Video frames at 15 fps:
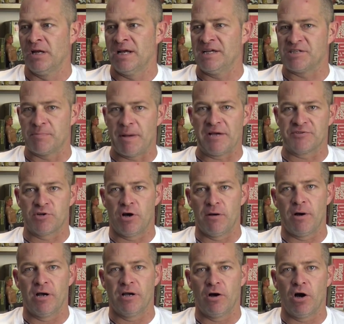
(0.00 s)
it's about time
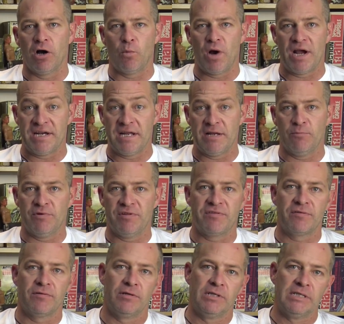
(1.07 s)
I weighed in
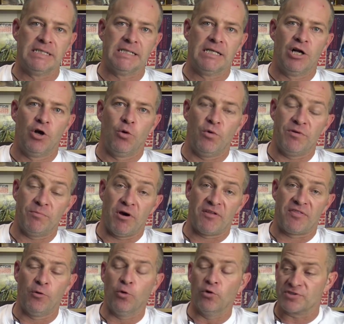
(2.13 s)
with my
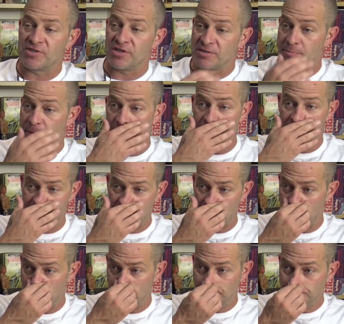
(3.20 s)
thoughts, I suppose.
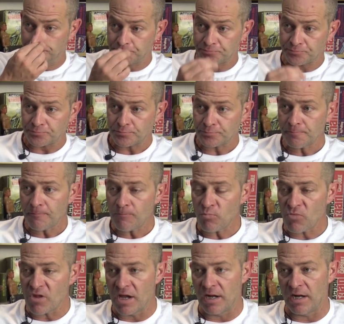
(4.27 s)
So
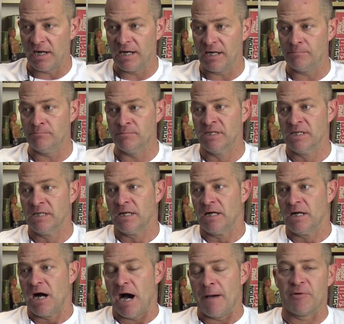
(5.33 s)
I'm
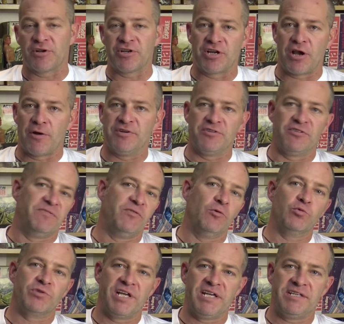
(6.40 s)
not going to go into the
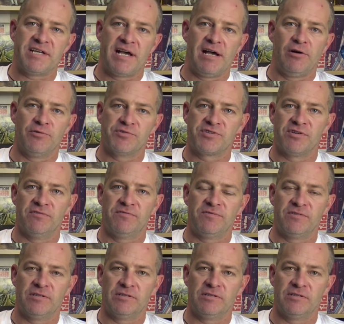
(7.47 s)
full details of